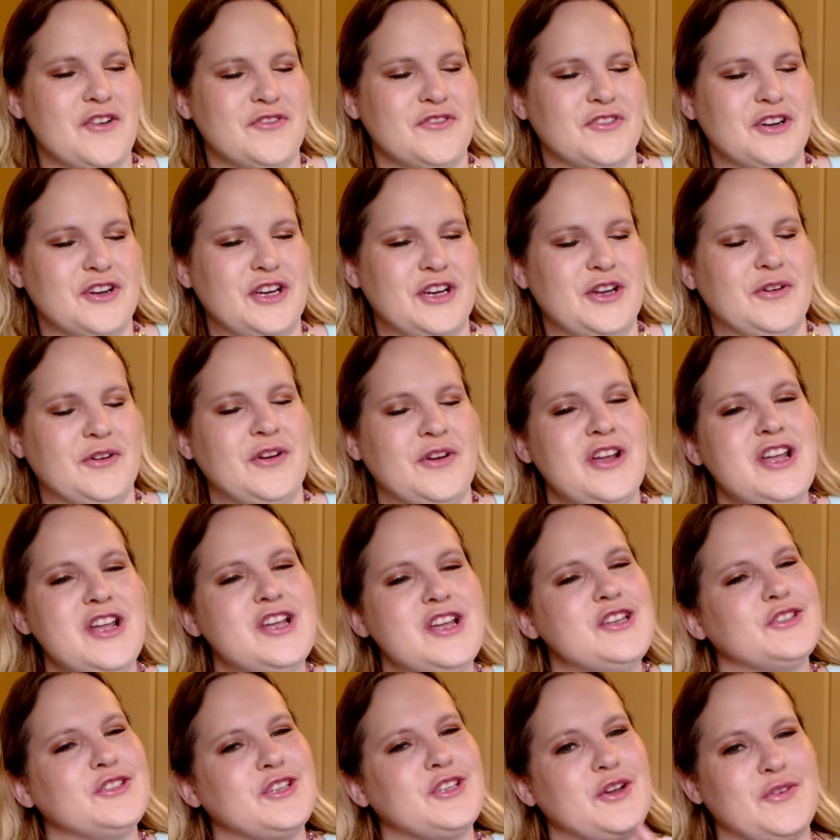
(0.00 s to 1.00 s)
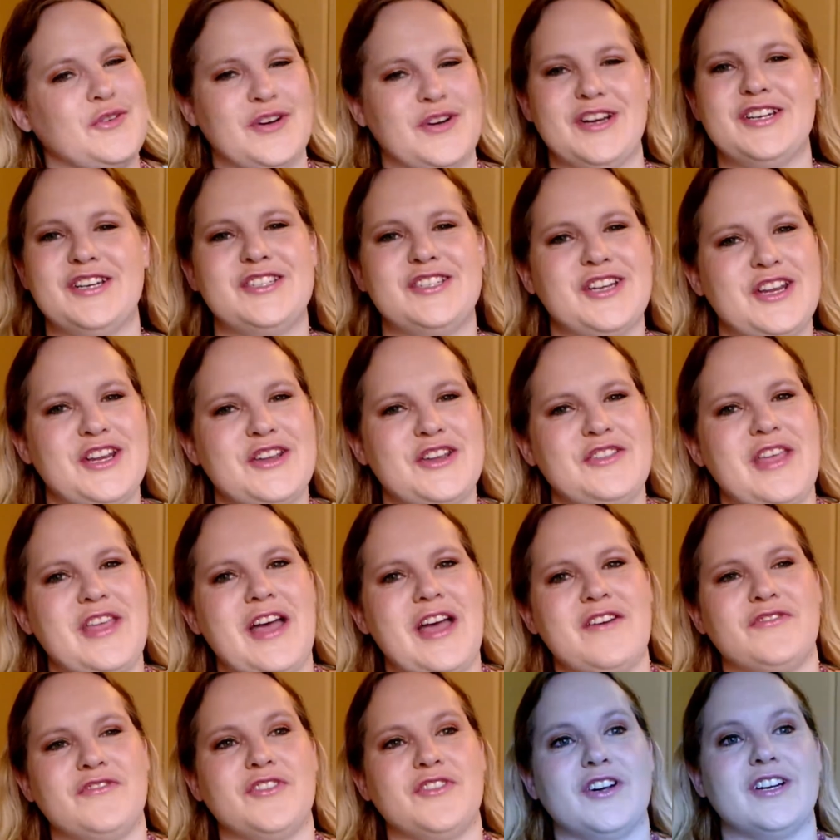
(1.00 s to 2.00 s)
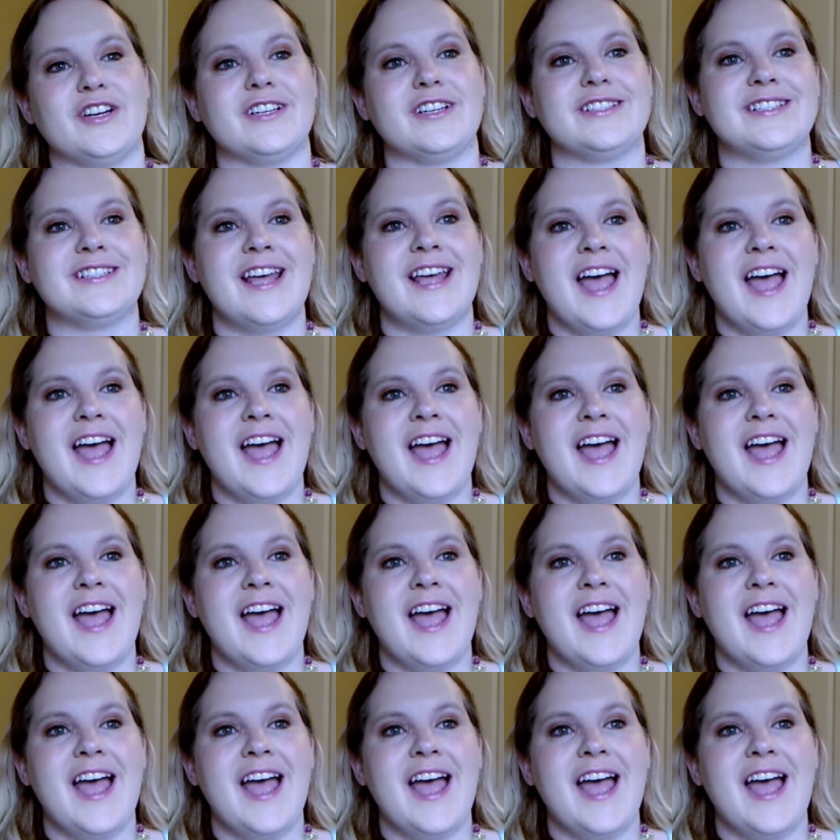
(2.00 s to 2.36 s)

for you, so I want to show you that first.